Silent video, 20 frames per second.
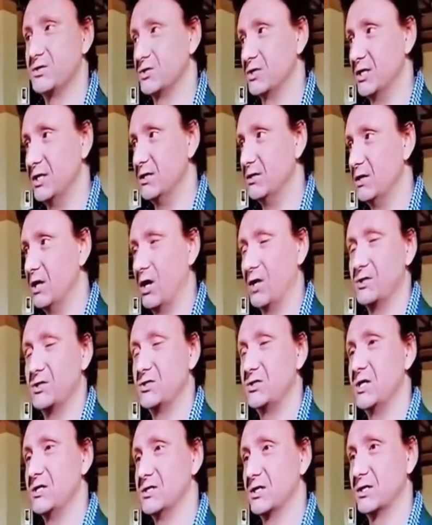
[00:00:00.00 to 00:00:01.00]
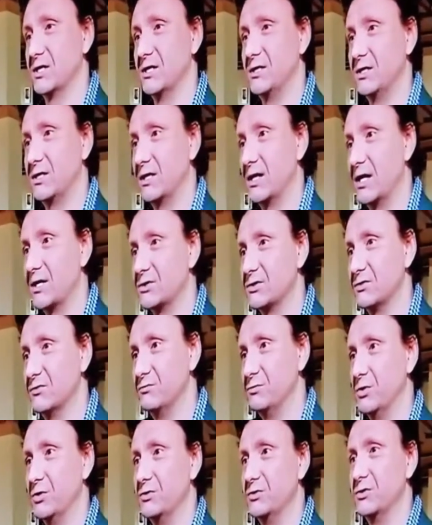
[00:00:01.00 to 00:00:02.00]
has the largest designated collection
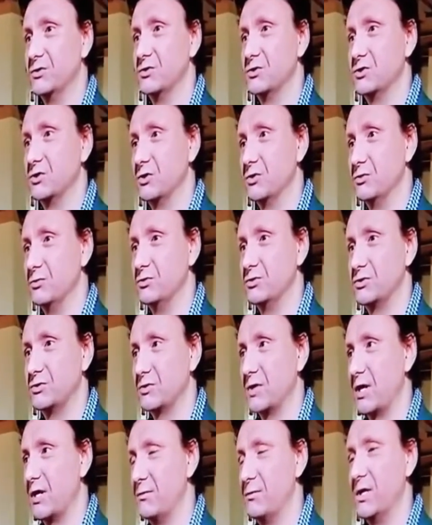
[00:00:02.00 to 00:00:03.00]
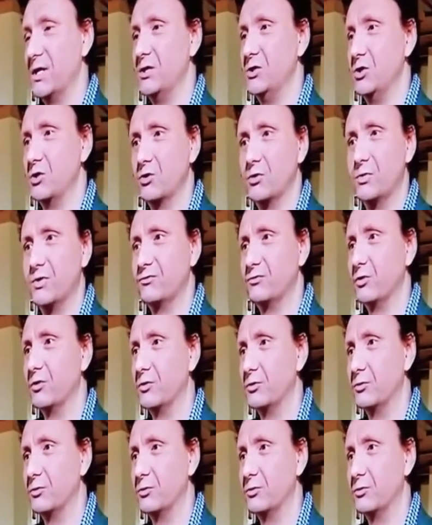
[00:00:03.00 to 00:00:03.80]
of boots and shoes um, in Europe, if